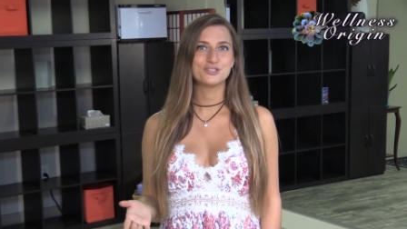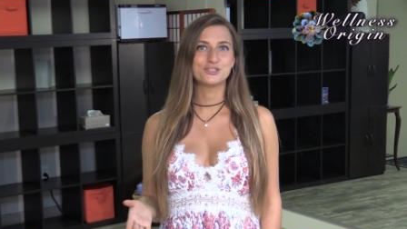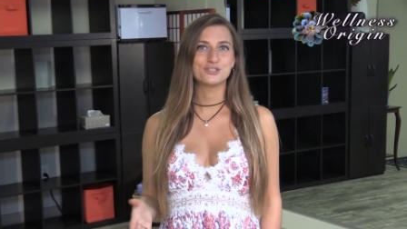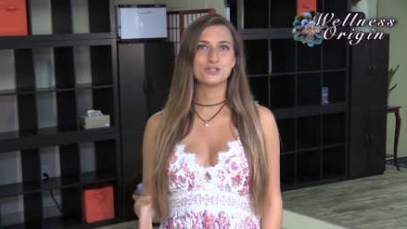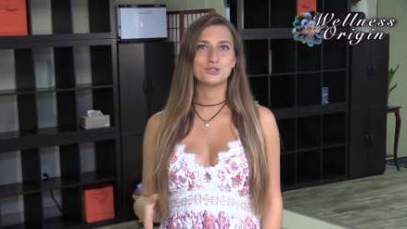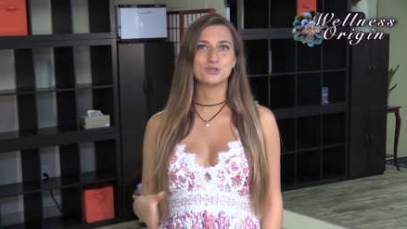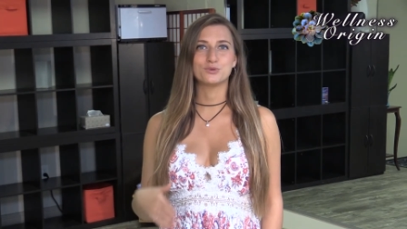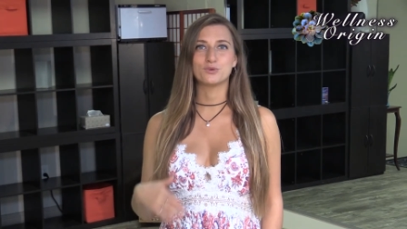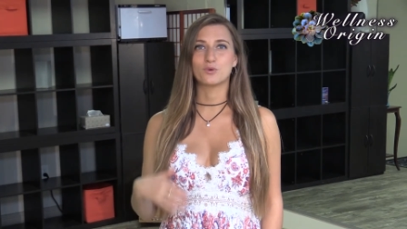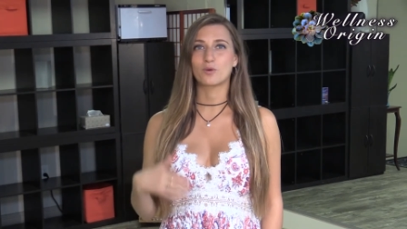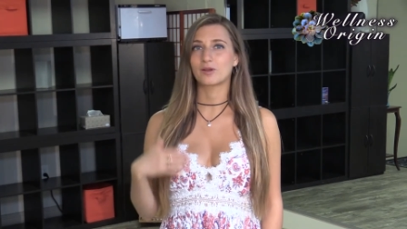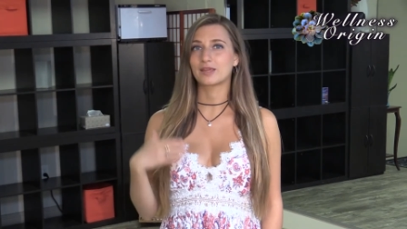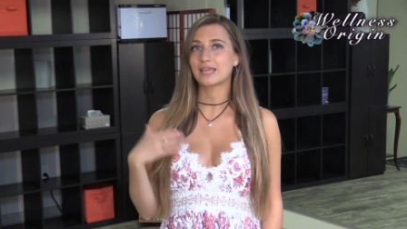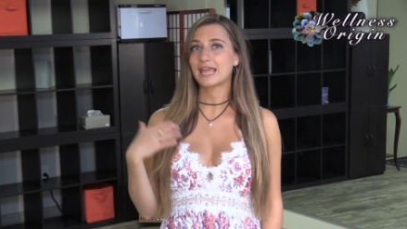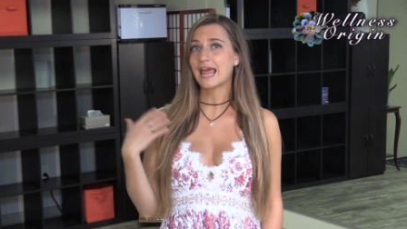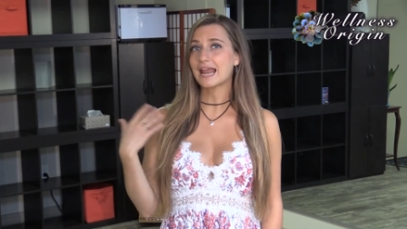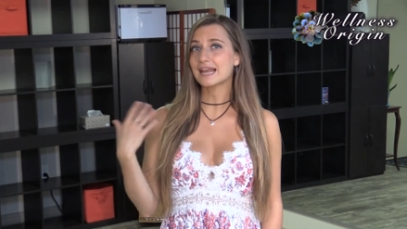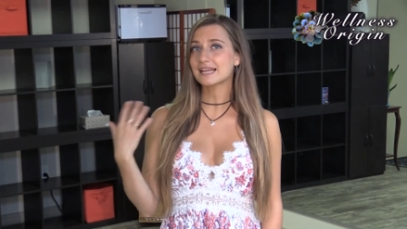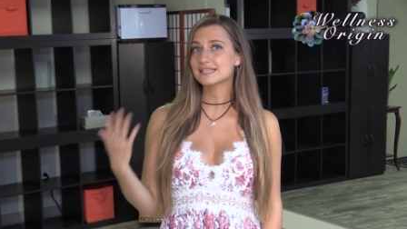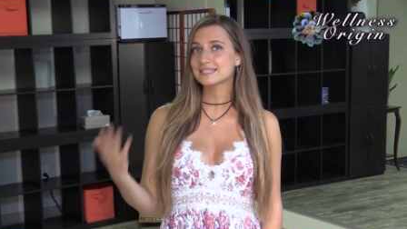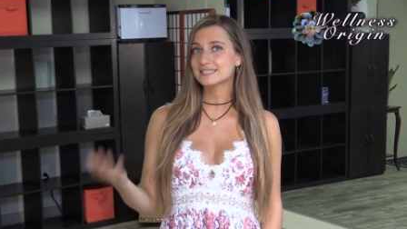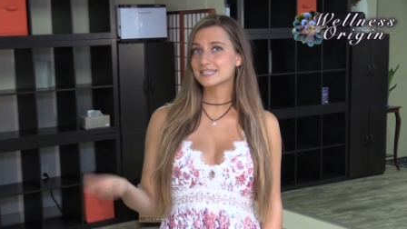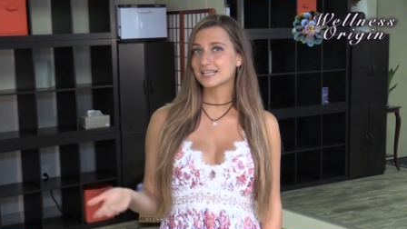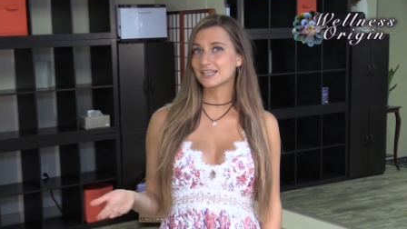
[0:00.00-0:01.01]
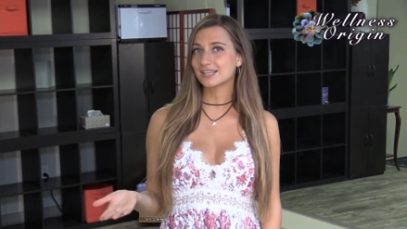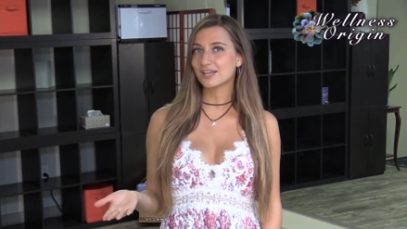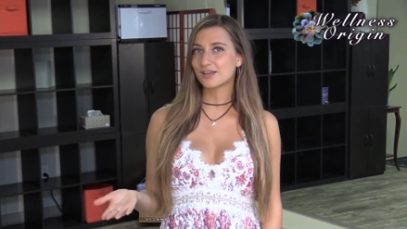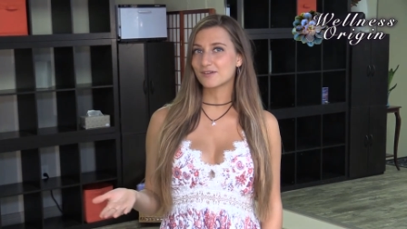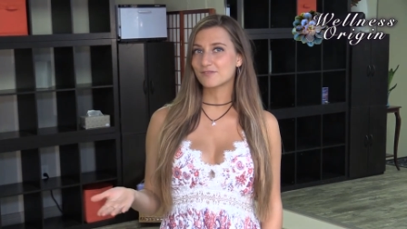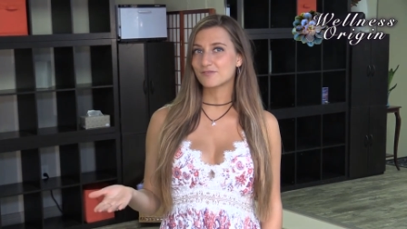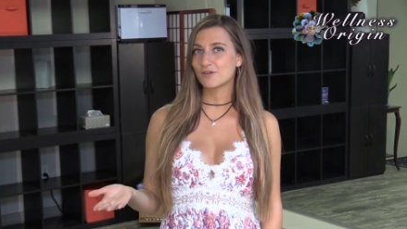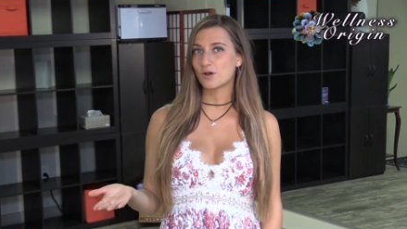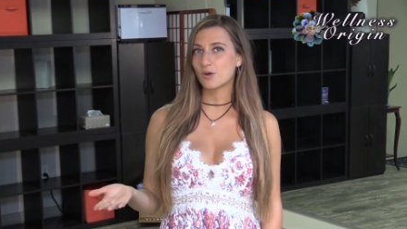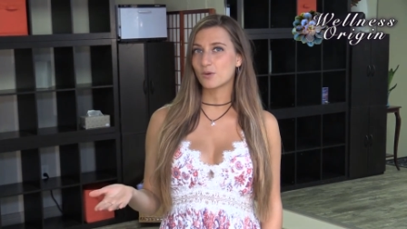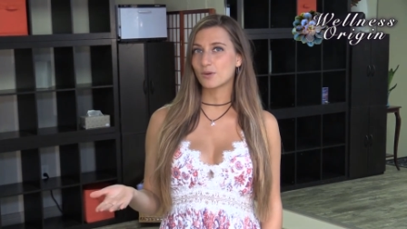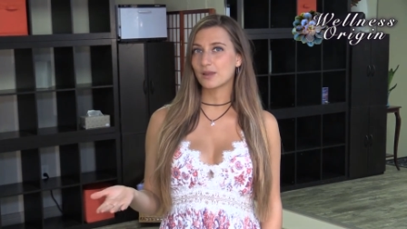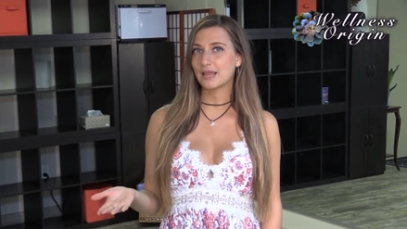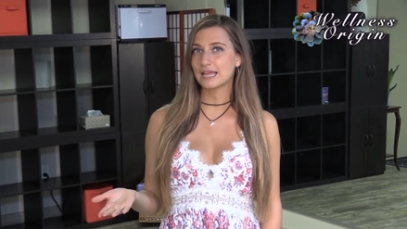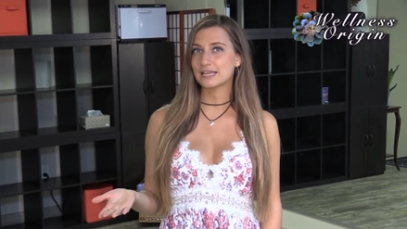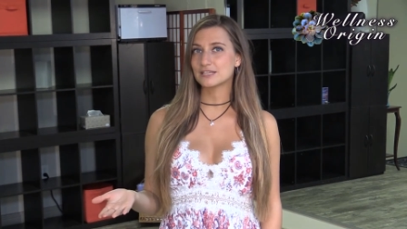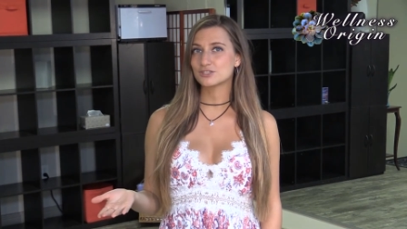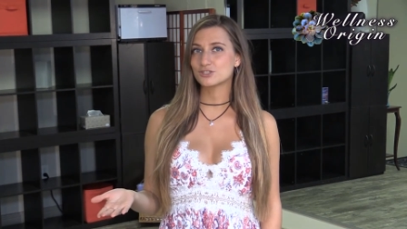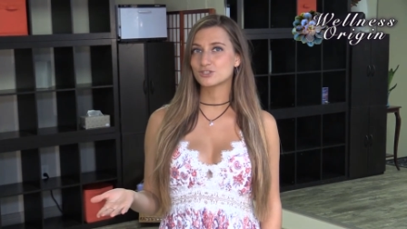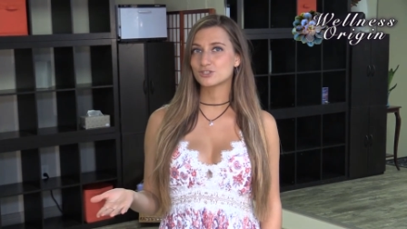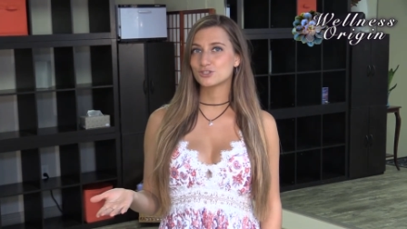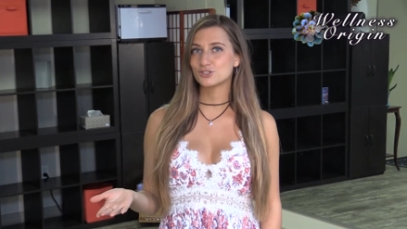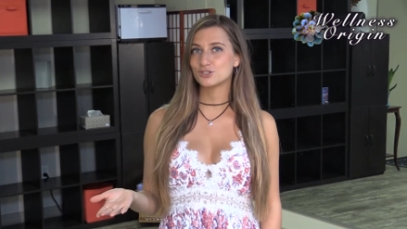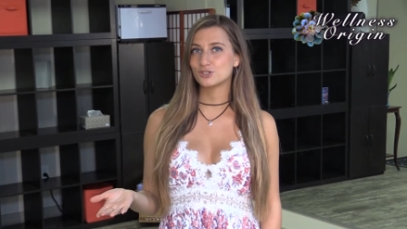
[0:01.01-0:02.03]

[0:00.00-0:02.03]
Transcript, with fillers: to organic silica focus,